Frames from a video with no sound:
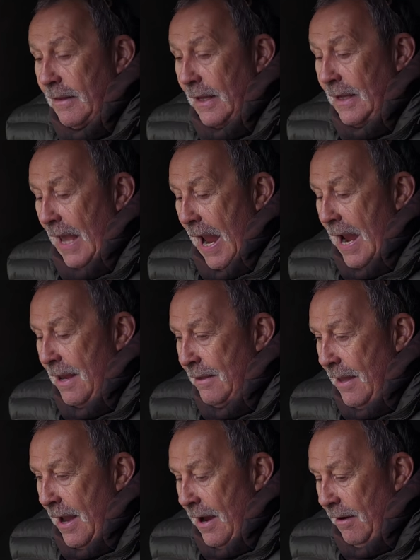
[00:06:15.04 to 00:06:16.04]
the
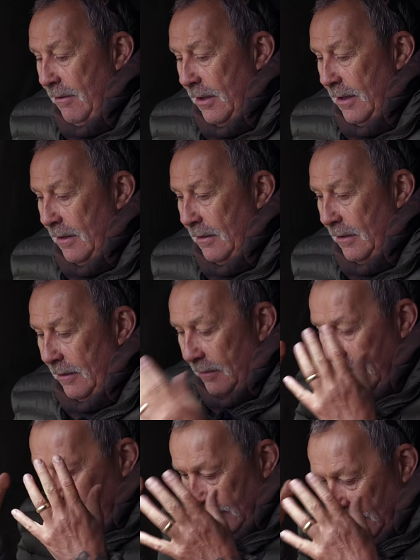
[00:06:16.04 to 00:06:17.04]
getting there, the the,
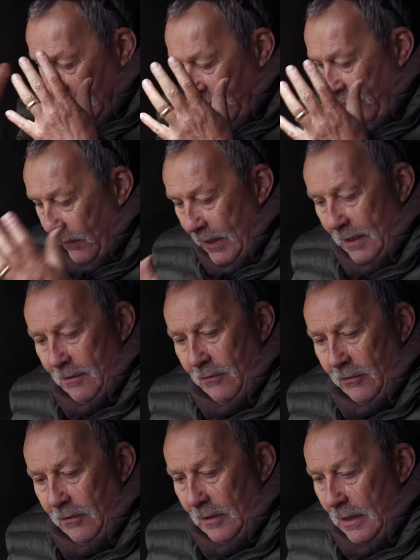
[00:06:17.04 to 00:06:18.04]
the, the
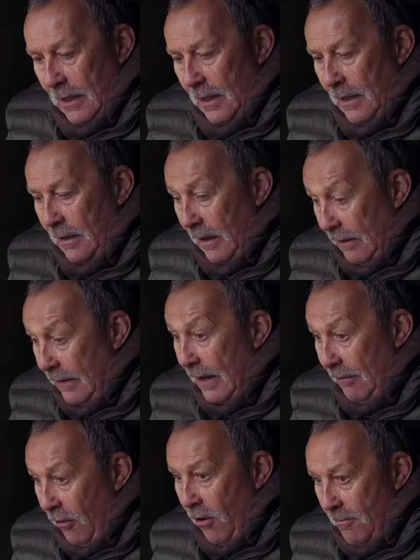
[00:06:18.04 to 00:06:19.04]
things, uh, and
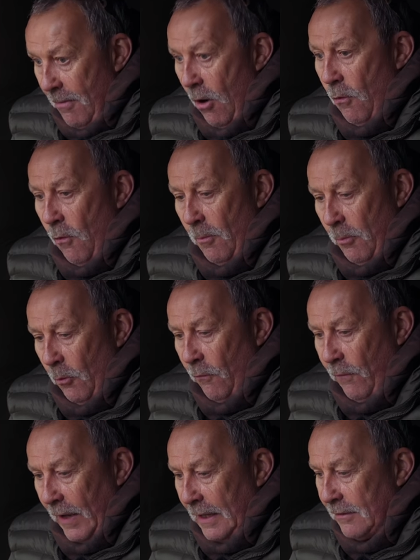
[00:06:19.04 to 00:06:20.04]
there are multiple
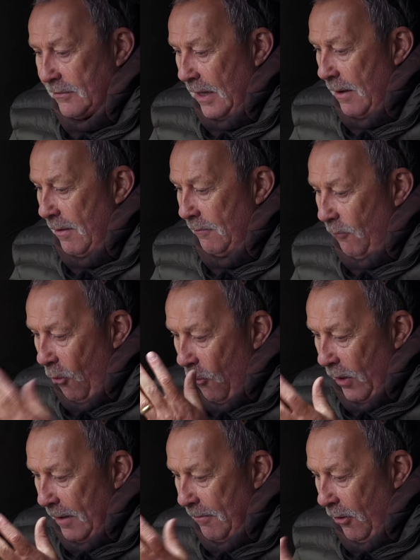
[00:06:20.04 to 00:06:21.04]
things going
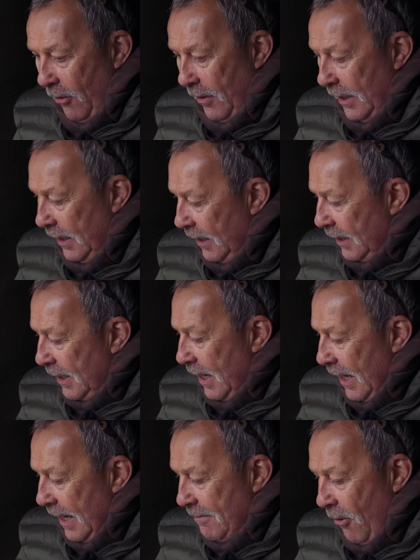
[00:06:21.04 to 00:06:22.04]
wrong in my
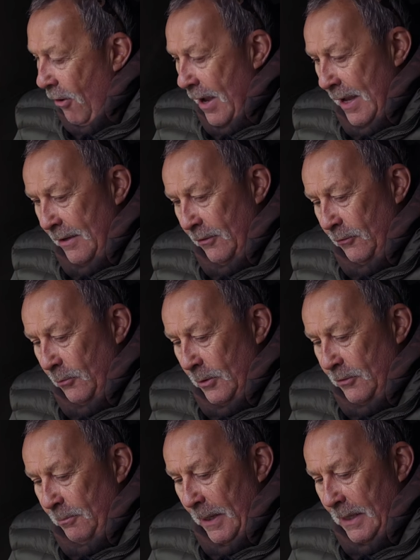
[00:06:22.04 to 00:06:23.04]
in my head as
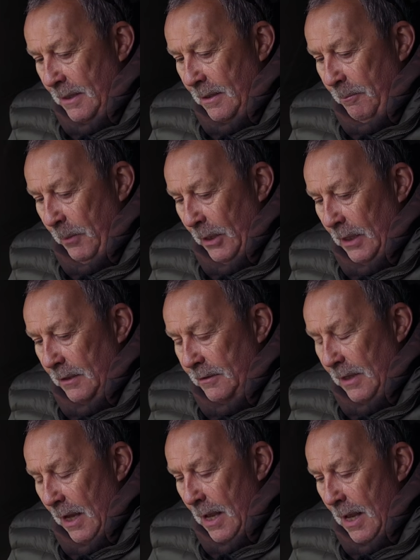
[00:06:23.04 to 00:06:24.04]
we speak,
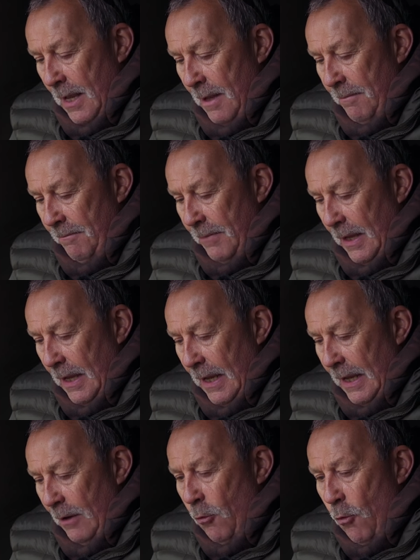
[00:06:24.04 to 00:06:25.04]
but um,
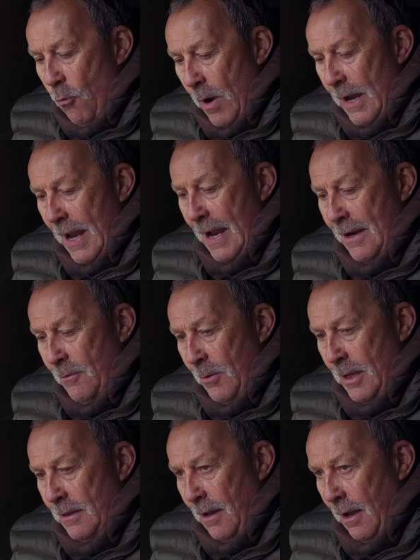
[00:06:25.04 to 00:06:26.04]
it all went out the
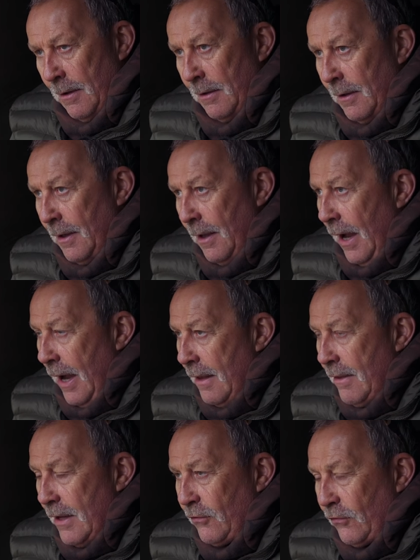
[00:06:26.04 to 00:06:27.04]
window,
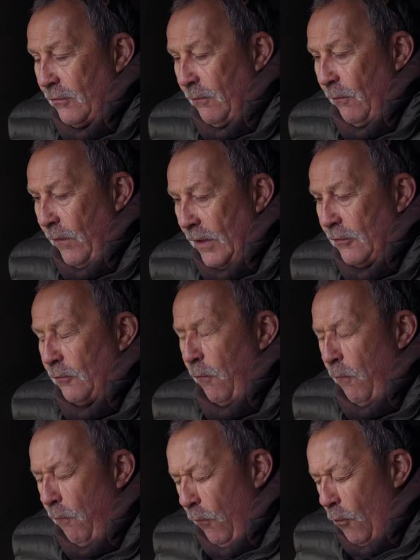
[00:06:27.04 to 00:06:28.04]
and this fish
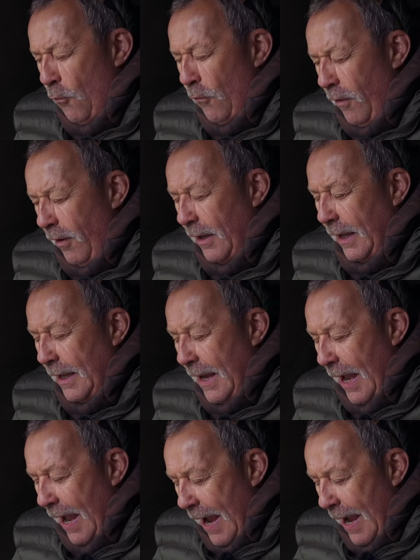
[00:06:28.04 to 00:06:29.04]
fought like an
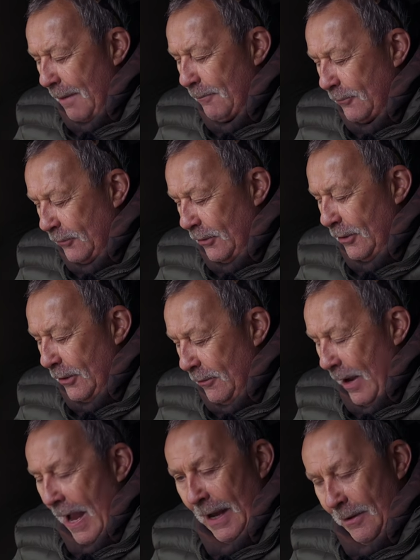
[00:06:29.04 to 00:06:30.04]

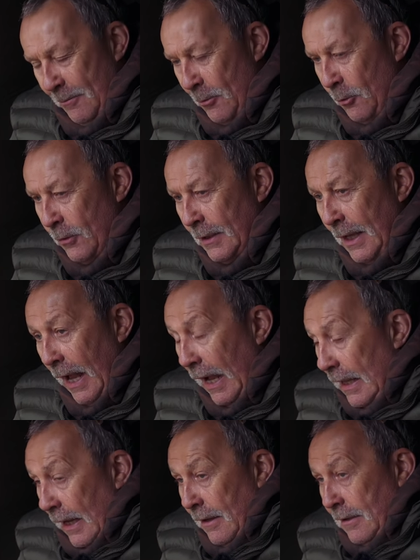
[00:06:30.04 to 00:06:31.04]
absolute animal.
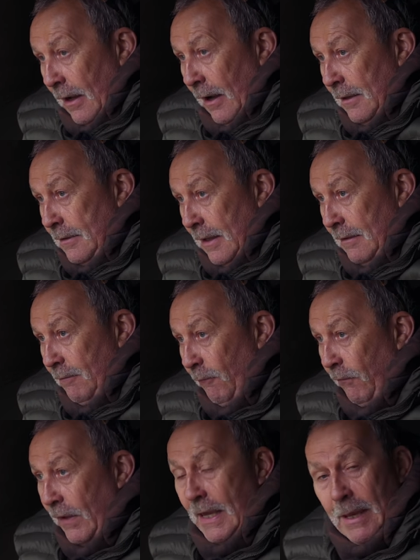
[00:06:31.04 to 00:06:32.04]
I, I, I didn't
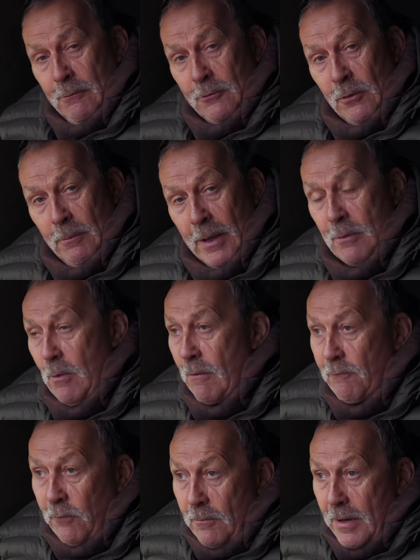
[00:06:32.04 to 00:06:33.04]
think it was a big
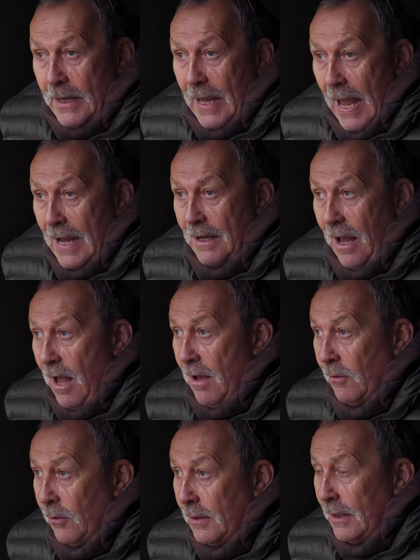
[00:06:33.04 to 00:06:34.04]
one from the
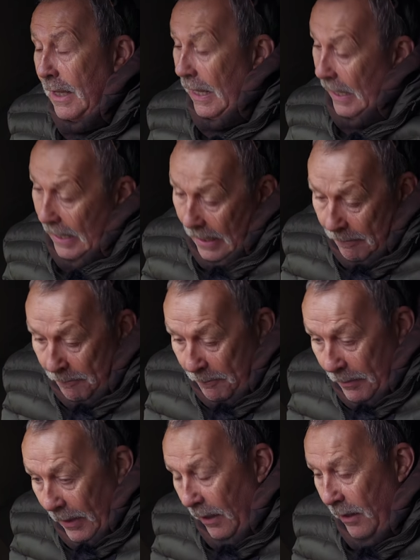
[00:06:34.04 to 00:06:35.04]
get-go, uh, and,
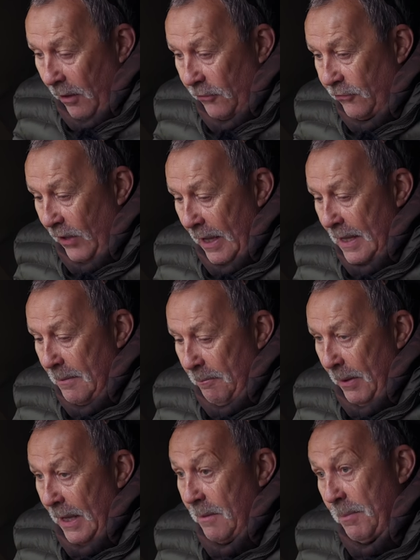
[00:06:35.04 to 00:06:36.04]
and I say
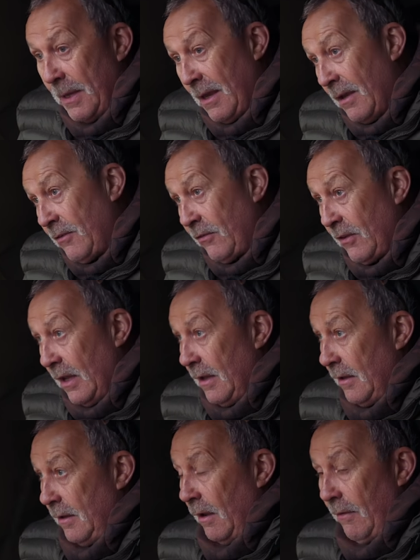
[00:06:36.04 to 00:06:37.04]
big because
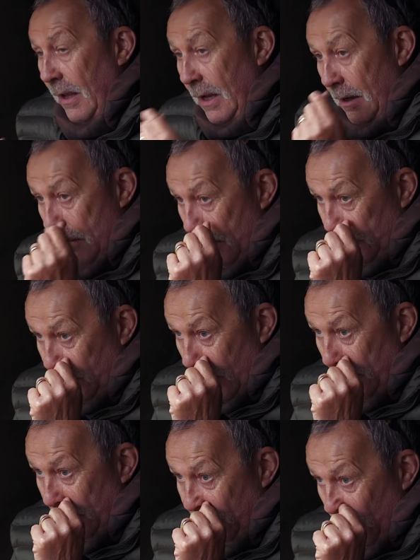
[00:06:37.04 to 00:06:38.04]
the, you know, they go up to
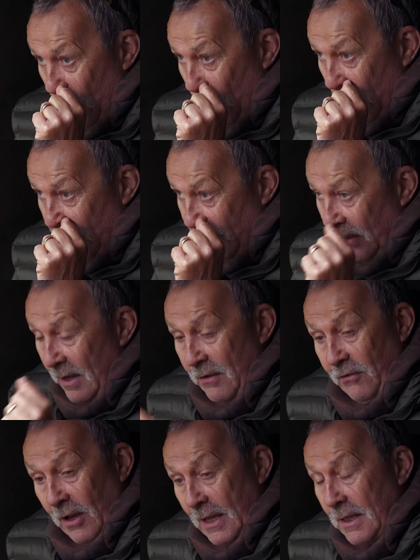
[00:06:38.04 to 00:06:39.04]
upper forties in
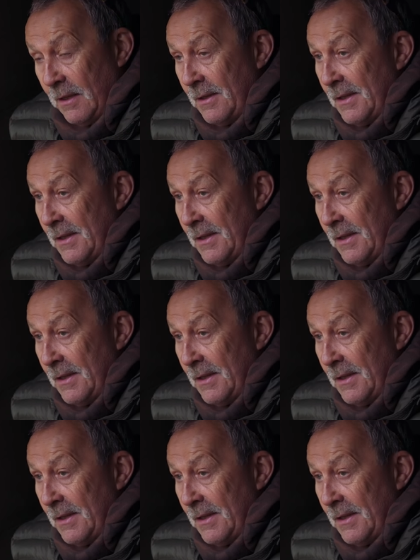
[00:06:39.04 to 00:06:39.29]
this lake,